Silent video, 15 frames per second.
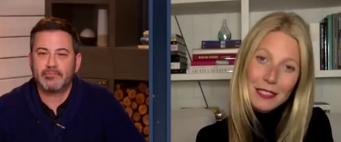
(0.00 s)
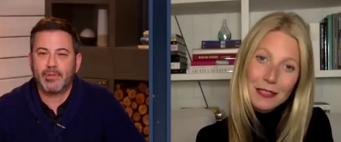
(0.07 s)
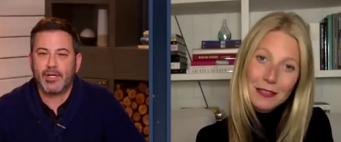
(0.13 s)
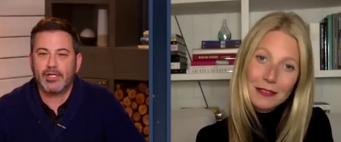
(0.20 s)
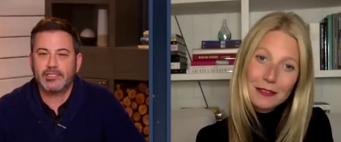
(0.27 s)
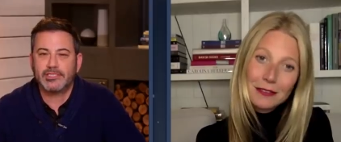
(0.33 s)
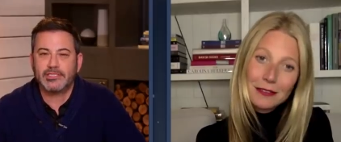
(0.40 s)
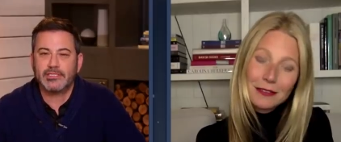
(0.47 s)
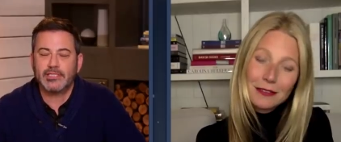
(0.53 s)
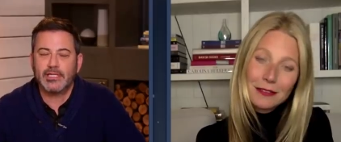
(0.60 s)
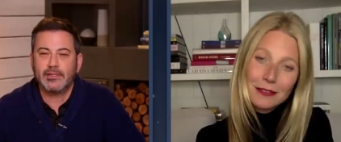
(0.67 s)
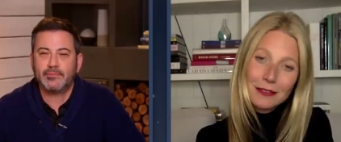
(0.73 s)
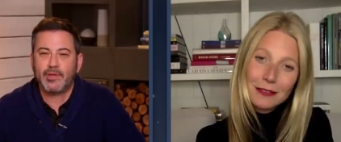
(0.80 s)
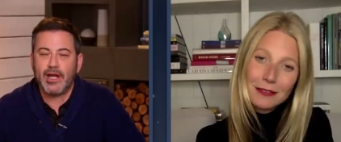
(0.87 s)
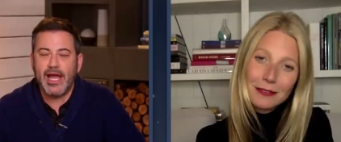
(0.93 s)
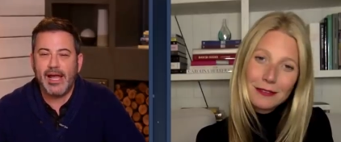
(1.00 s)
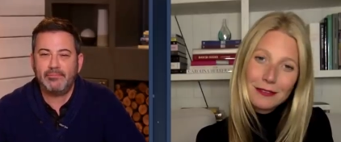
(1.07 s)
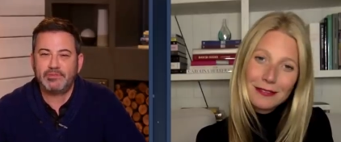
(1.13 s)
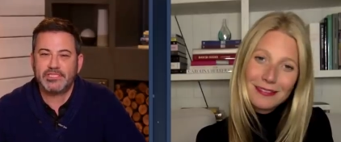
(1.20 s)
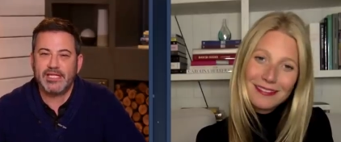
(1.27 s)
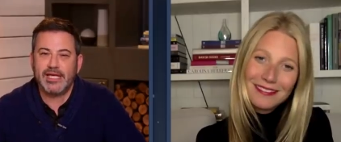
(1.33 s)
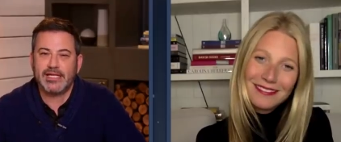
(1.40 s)
Speaker 1: in person. Uh,
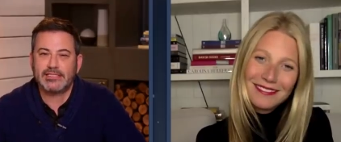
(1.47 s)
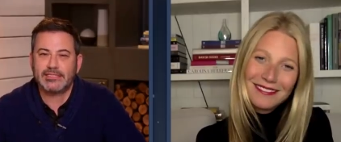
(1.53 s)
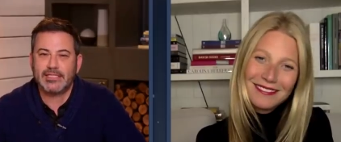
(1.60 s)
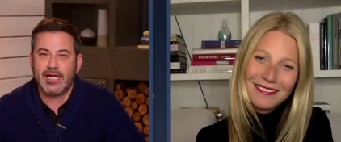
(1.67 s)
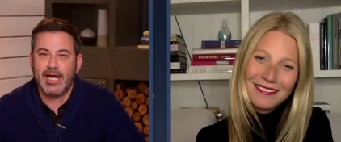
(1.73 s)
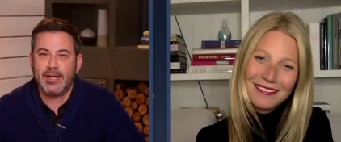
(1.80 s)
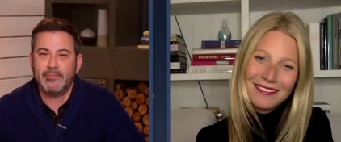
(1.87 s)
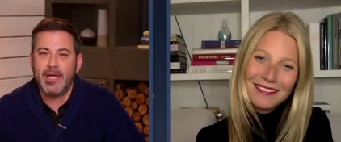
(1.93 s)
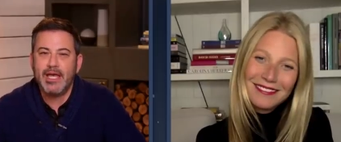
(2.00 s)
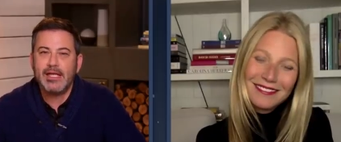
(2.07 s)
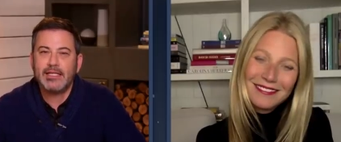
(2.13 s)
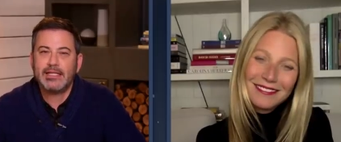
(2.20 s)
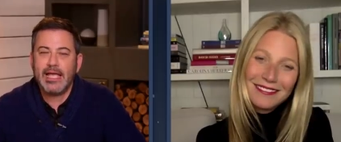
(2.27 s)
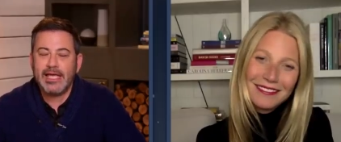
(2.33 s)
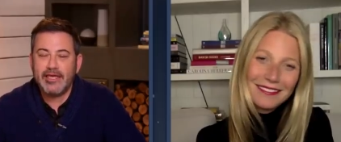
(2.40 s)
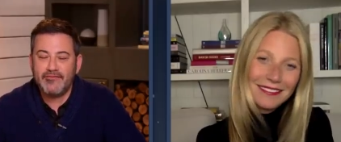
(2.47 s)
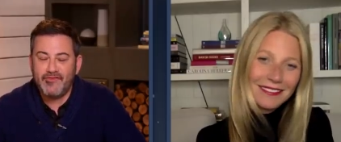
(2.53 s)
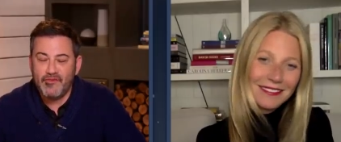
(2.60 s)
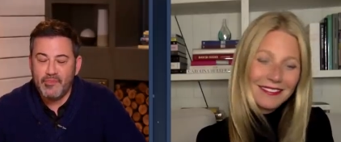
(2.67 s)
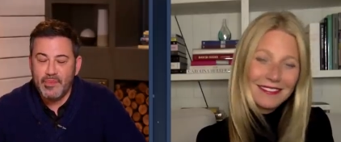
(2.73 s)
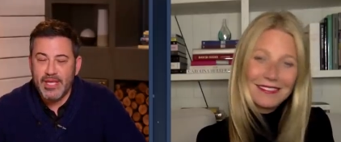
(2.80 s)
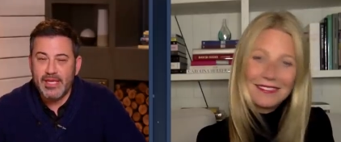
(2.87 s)
perhaps next time. Thank you
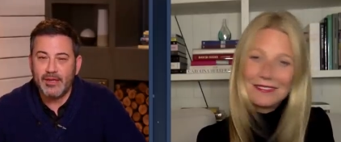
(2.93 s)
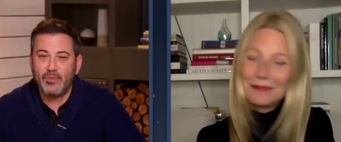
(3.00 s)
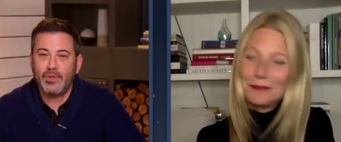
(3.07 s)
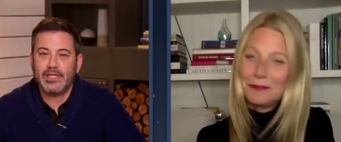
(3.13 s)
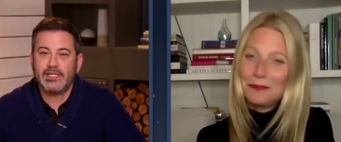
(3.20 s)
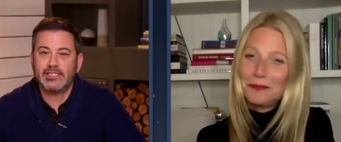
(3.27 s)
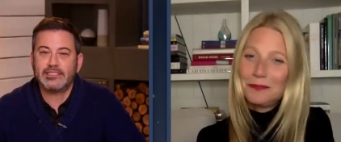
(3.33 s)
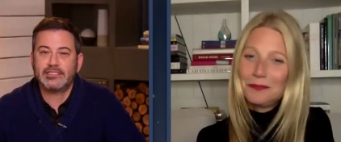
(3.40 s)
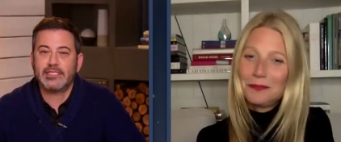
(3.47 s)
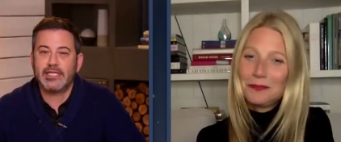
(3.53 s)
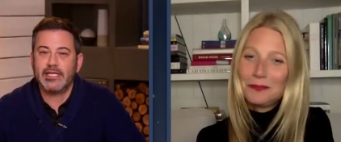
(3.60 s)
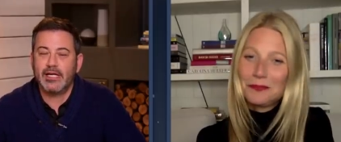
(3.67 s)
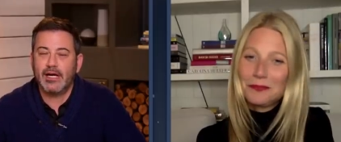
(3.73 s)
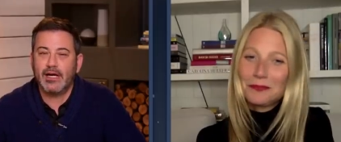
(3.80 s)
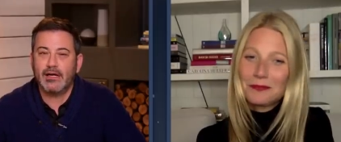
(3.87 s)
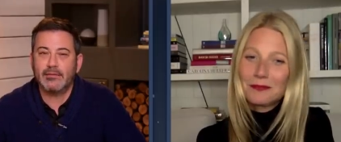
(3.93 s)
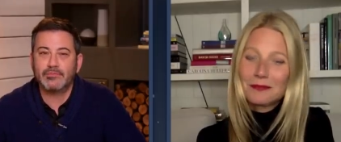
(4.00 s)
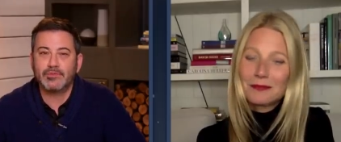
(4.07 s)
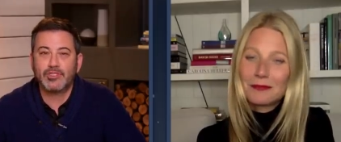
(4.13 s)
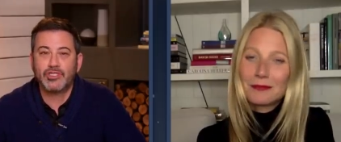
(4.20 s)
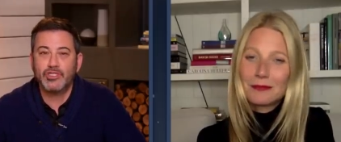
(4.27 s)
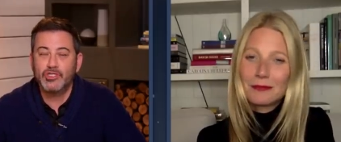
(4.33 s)
for being with us. The uh,
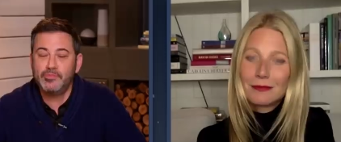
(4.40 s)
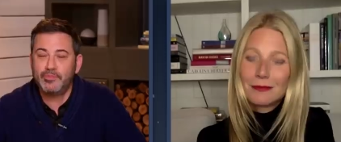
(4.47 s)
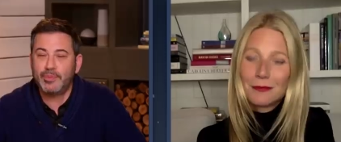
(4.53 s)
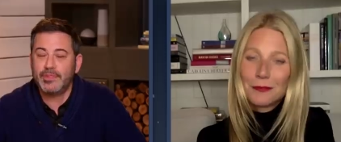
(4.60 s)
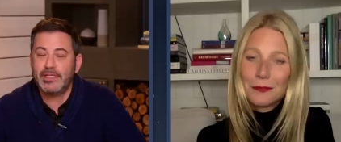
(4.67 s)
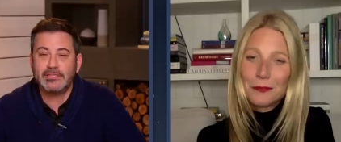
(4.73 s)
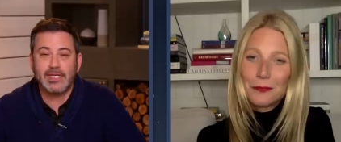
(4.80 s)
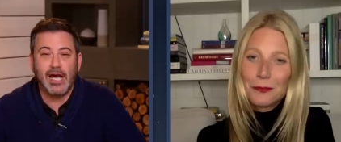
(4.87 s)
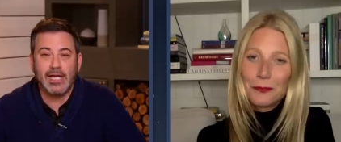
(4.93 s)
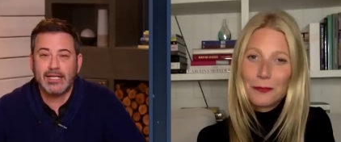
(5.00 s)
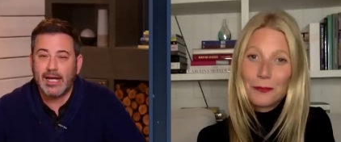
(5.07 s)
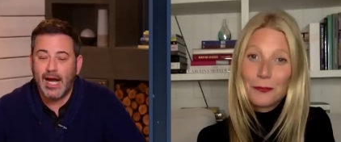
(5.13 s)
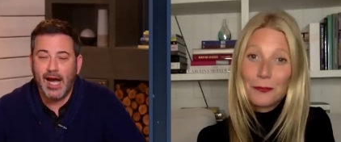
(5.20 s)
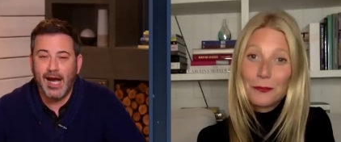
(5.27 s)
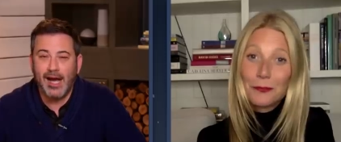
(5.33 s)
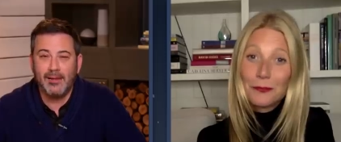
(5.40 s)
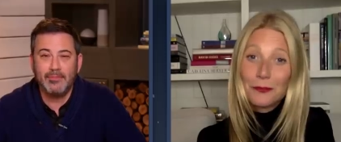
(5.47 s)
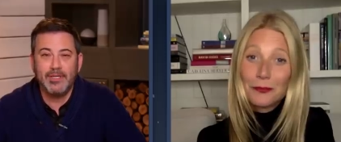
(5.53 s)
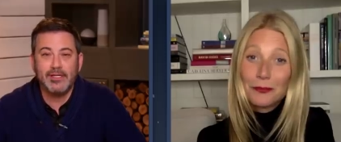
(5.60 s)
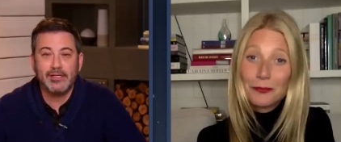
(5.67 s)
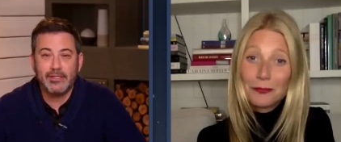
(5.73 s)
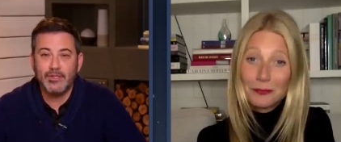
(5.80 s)
goop dot
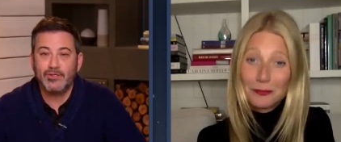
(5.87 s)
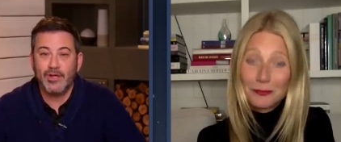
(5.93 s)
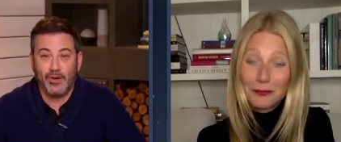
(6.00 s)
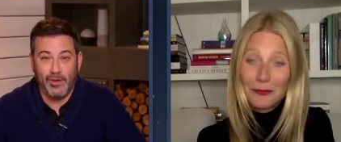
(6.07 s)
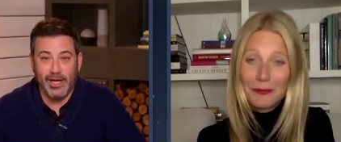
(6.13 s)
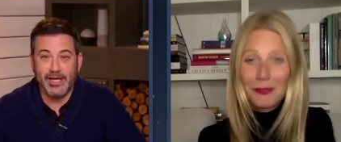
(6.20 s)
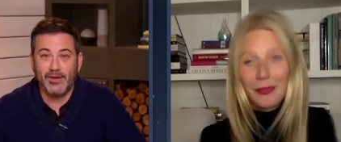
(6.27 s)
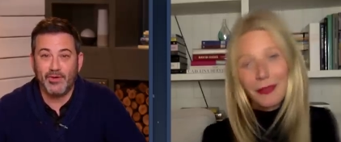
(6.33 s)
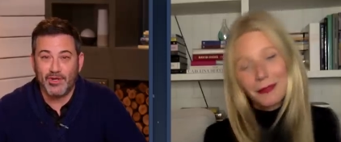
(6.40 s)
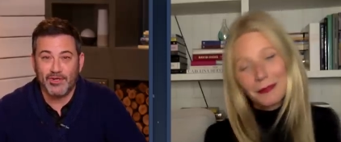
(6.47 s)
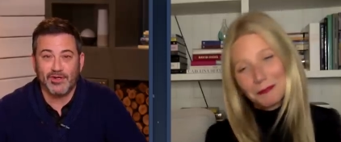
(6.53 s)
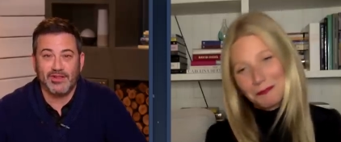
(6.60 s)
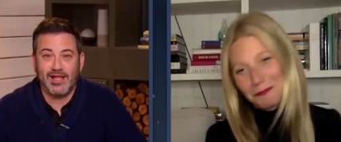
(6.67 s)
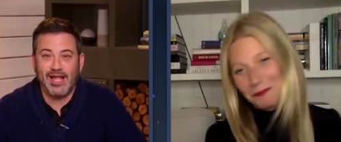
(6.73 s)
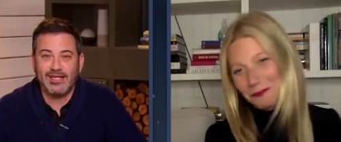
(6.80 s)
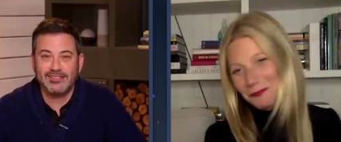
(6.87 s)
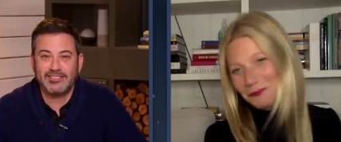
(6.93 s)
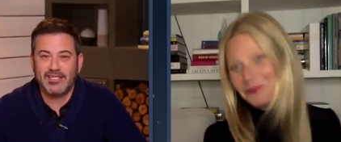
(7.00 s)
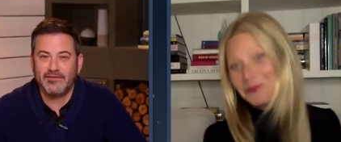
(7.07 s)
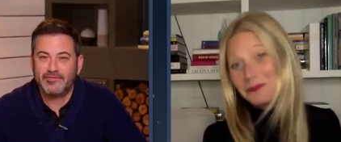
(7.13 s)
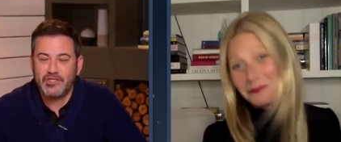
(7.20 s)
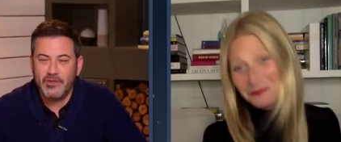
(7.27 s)
com, you know I order a lot of
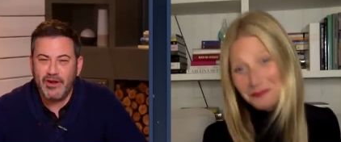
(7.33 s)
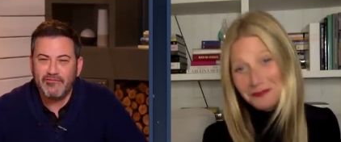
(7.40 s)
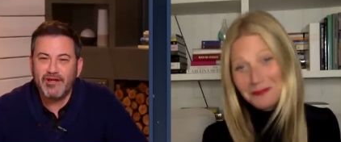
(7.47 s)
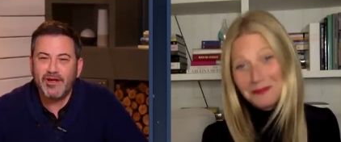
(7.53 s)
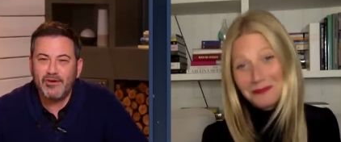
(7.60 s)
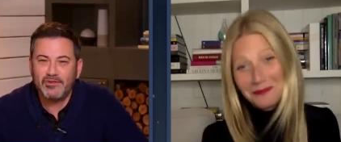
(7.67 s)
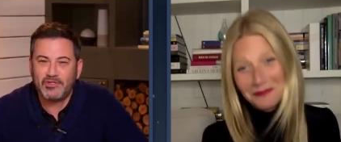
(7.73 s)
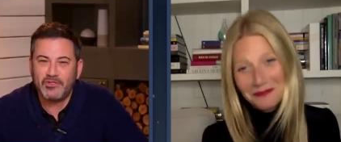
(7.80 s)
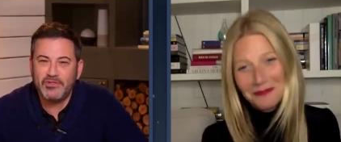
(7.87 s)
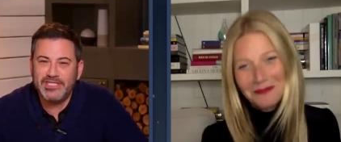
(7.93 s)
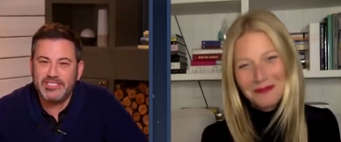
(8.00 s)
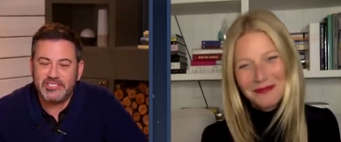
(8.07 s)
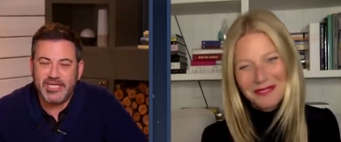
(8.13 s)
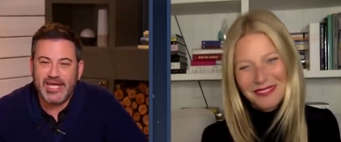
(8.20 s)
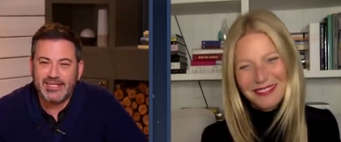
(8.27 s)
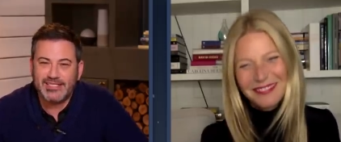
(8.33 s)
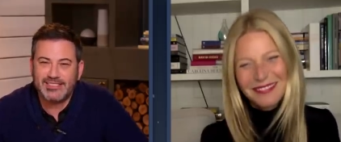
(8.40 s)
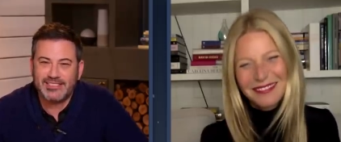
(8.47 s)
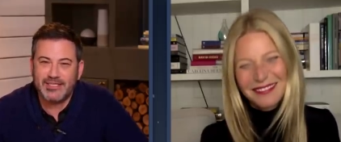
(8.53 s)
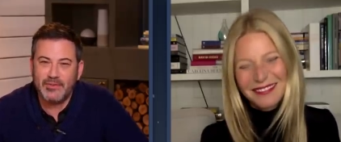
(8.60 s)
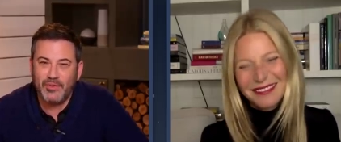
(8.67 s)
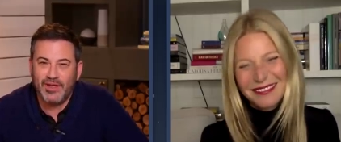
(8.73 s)
stuff. Do you ever go through and check to
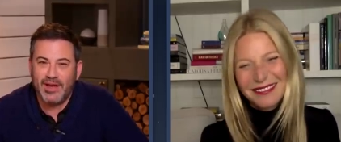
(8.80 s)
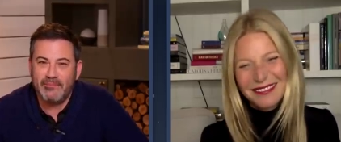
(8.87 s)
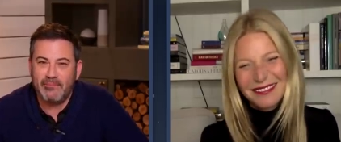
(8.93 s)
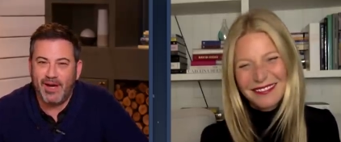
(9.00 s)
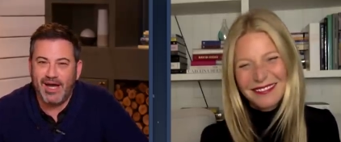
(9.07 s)
see what I'm